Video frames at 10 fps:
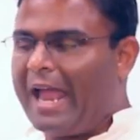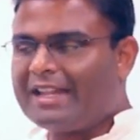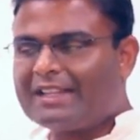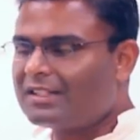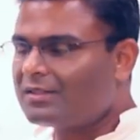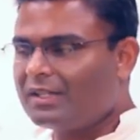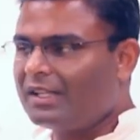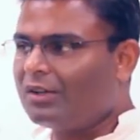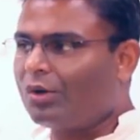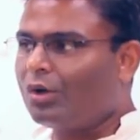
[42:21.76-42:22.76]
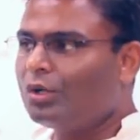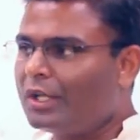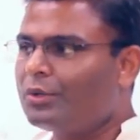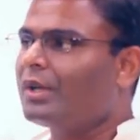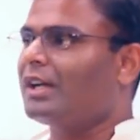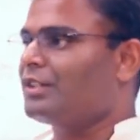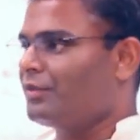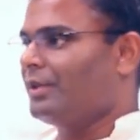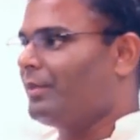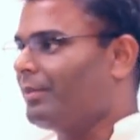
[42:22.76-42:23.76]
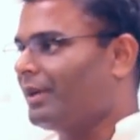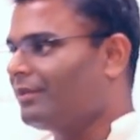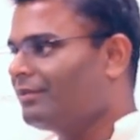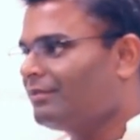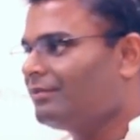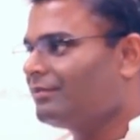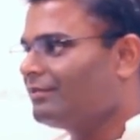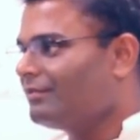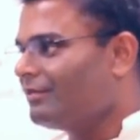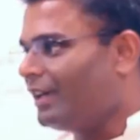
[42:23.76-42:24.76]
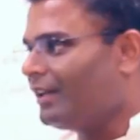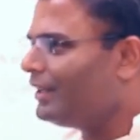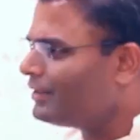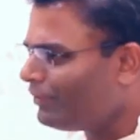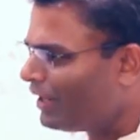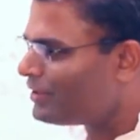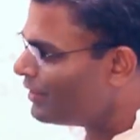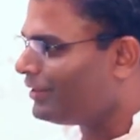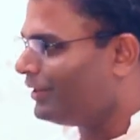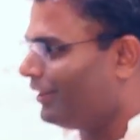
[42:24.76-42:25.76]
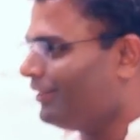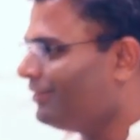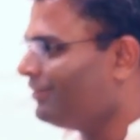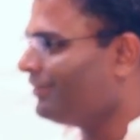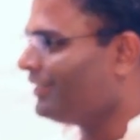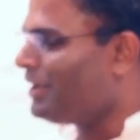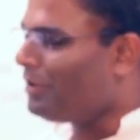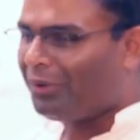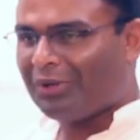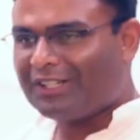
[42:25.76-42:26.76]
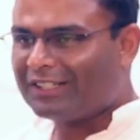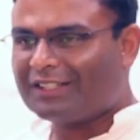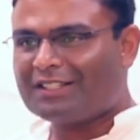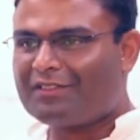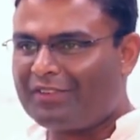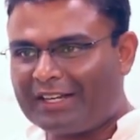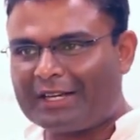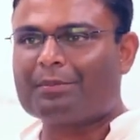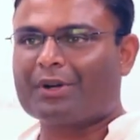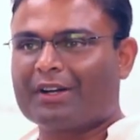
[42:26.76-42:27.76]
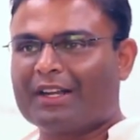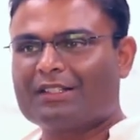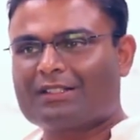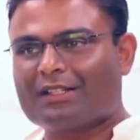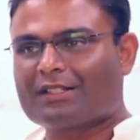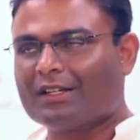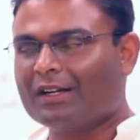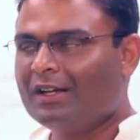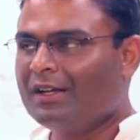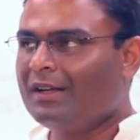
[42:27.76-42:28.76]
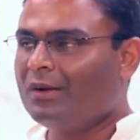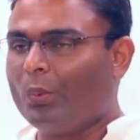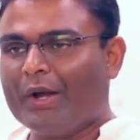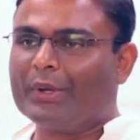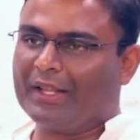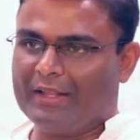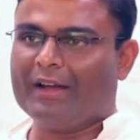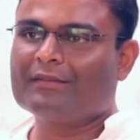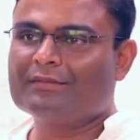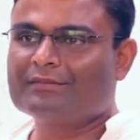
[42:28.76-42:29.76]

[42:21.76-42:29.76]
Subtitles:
And that's really all that you can ask for in life. Right? It's the one certain. All the other things are very temporary. And it's a way to get there.